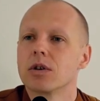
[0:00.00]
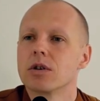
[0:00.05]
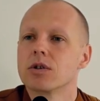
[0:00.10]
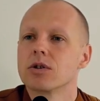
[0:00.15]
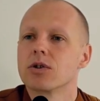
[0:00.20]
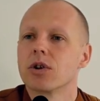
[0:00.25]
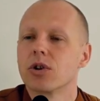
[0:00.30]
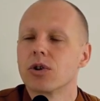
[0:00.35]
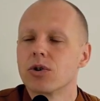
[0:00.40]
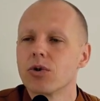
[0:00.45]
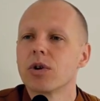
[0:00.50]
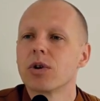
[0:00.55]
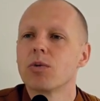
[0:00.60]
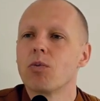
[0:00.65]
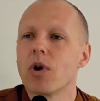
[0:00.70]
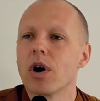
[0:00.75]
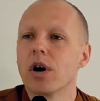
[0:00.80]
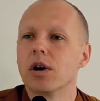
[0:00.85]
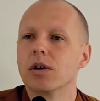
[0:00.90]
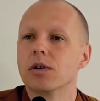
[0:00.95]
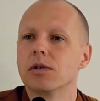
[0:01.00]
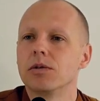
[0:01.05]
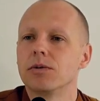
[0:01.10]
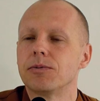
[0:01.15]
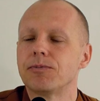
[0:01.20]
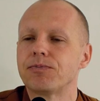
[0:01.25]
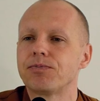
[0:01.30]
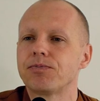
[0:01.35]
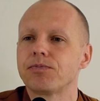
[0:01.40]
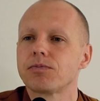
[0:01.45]
So you're doing well,
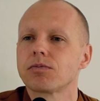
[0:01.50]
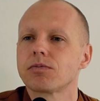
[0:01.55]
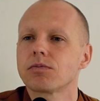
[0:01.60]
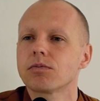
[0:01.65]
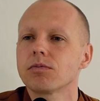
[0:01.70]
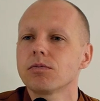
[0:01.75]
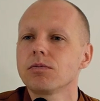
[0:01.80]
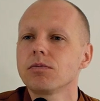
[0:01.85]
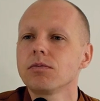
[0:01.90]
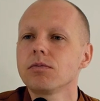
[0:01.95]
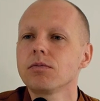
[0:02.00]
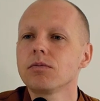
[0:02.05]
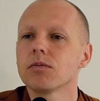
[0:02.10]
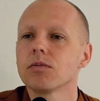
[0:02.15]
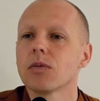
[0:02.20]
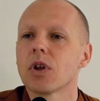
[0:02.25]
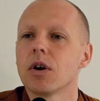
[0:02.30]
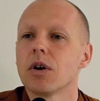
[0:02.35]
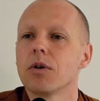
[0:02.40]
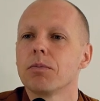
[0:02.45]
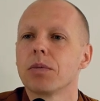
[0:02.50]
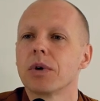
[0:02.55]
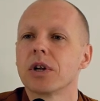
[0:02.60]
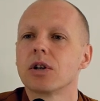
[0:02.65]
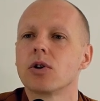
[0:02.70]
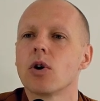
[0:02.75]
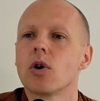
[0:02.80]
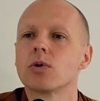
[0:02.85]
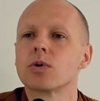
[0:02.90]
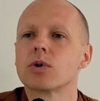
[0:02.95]

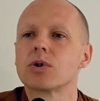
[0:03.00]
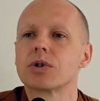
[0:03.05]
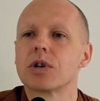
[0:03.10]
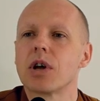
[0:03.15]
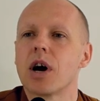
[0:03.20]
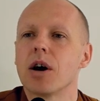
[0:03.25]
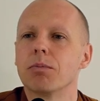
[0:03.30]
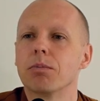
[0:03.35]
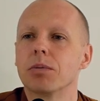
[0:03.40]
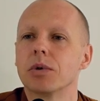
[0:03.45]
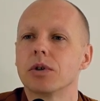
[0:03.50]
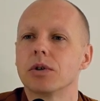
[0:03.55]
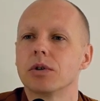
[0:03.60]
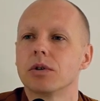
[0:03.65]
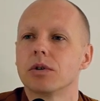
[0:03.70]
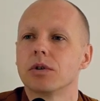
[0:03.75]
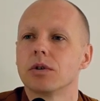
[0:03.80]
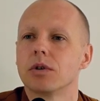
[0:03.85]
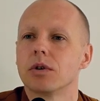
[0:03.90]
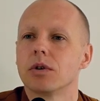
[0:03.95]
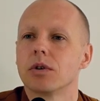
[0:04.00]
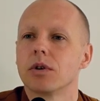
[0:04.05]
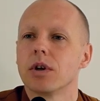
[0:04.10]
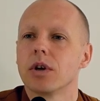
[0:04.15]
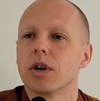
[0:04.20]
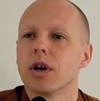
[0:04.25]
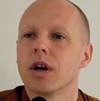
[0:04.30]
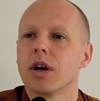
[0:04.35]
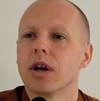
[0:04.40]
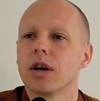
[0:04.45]
but don't stop.
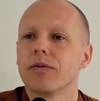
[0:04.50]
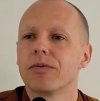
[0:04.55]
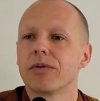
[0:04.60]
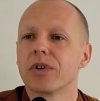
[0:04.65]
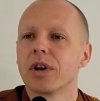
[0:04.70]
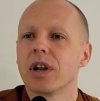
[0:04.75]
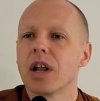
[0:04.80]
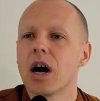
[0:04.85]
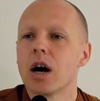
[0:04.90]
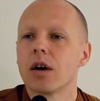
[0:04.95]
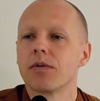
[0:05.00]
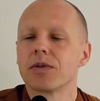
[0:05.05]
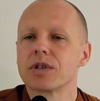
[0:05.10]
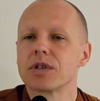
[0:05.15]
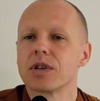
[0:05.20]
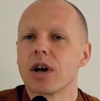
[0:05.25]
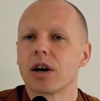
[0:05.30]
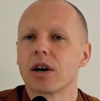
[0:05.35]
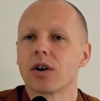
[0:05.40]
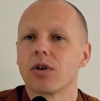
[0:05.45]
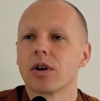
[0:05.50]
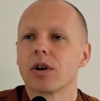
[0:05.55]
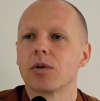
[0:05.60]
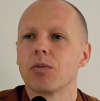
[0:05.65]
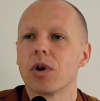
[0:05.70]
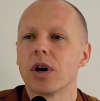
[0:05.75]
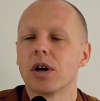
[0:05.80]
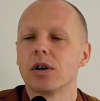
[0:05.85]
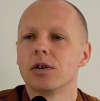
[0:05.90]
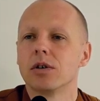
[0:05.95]
If the life is not going
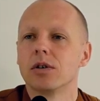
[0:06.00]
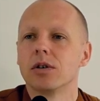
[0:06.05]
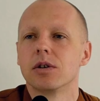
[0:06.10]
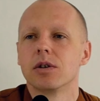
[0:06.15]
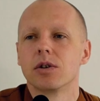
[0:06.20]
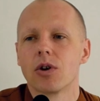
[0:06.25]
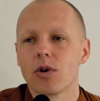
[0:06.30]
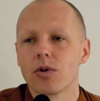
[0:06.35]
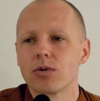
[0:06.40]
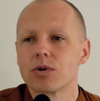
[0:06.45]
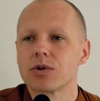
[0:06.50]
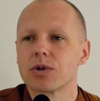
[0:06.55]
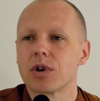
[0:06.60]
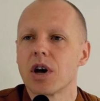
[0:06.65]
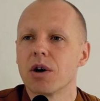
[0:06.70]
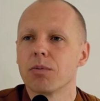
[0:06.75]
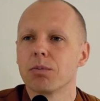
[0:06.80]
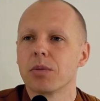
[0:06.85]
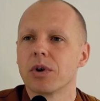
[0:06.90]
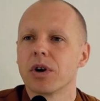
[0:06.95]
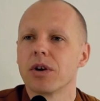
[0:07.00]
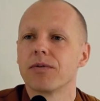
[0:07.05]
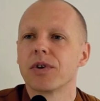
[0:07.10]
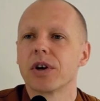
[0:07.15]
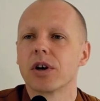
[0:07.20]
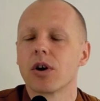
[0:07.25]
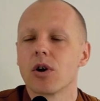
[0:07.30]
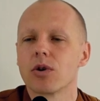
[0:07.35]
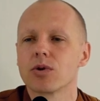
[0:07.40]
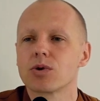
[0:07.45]
well, don't stop. If
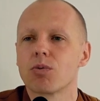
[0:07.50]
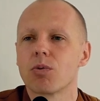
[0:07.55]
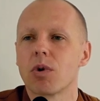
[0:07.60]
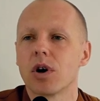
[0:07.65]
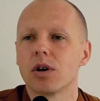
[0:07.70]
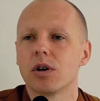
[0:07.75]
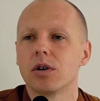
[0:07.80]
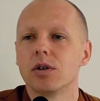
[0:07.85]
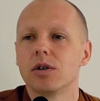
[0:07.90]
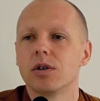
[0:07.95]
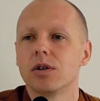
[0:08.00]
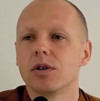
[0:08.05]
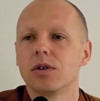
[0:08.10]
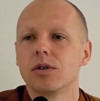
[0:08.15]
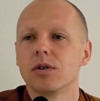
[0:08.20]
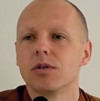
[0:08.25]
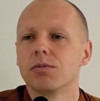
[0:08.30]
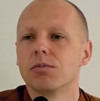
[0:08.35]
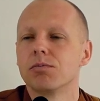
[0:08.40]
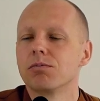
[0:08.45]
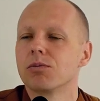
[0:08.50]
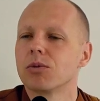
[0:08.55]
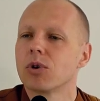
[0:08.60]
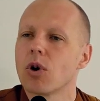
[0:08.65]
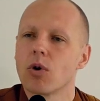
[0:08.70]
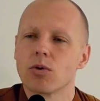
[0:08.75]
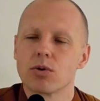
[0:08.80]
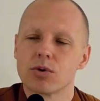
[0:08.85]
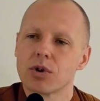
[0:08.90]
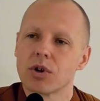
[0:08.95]
it goes well,
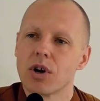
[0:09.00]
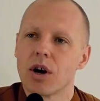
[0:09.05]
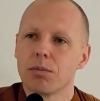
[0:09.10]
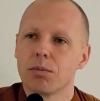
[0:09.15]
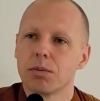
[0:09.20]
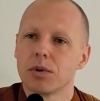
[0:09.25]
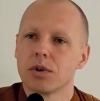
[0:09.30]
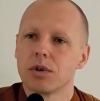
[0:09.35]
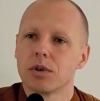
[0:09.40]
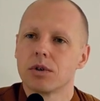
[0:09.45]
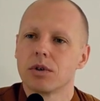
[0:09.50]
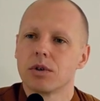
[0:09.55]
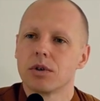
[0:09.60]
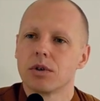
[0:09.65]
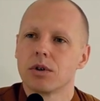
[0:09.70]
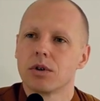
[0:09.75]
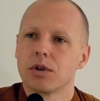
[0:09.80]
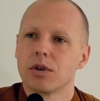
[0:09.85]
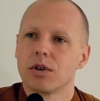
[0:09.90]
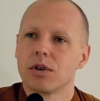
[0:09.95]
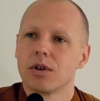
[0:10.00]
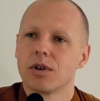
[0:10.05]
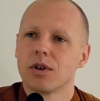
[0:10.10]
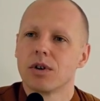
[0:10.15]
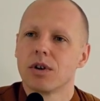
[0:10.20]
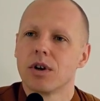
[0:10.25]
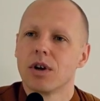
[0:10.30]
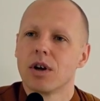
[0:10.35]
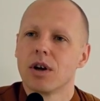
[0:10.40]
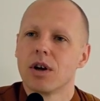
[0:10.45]
don't stop.
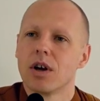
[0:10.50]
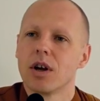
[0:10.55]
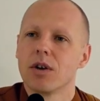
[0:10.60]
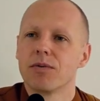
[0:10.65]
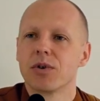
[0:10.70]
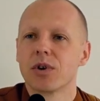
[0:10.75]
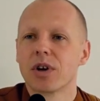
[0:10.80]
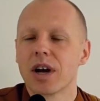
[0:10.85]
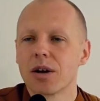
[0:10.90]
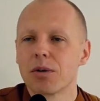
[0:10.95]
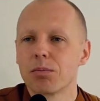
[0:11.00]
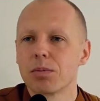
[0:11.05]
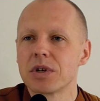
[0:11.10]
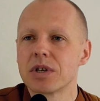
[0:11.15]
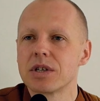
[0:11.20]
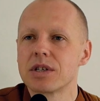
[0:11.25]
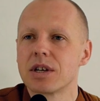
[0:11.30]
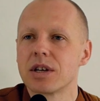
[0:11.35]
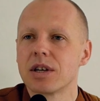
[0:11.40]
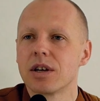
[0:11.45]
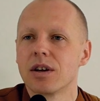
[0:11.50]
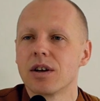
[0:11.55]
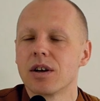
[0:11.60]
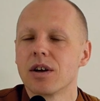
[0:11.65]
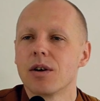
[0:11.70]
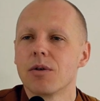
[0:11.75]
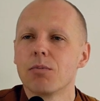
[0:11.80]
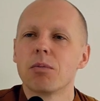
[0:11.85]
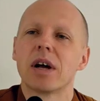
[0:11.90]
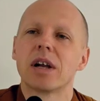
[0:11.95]
If you get busy,
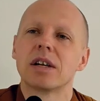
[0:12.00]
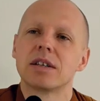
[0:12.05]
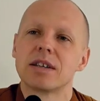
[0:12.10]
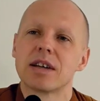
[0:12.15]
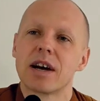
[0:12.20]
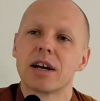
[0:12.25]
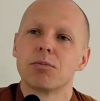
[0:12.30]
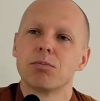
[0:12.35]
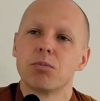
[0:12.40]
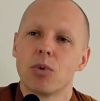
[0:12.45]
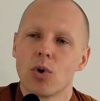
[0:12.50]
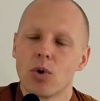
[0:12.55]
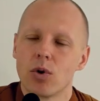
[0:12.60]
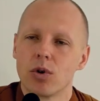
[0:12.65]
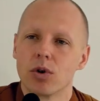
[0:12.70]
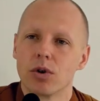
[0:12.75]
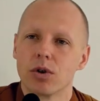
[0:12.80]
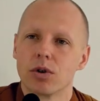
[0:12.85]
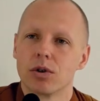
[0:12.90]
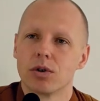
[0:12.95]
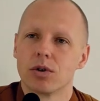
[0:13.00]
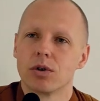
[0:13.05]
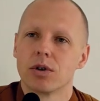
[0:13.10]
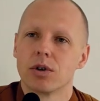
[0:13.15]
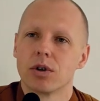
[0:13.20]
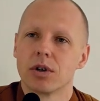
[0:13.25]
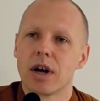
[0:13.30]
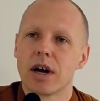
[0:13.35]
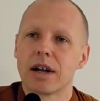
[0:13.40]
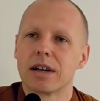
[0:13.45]
meditate more,
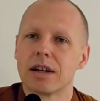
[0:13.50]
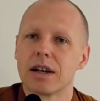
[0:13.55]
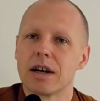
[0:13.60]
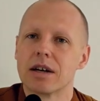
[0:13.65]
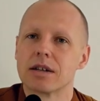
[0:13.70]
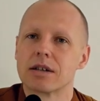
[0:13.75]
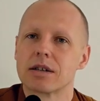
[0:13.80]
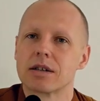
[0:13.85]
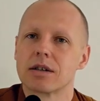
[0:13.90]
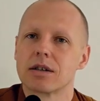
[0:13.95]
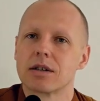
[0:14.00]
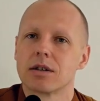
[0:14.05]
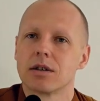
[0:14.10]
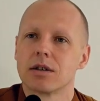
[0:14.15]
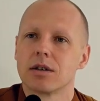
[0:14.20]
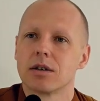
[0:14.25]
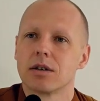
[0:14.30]
not less.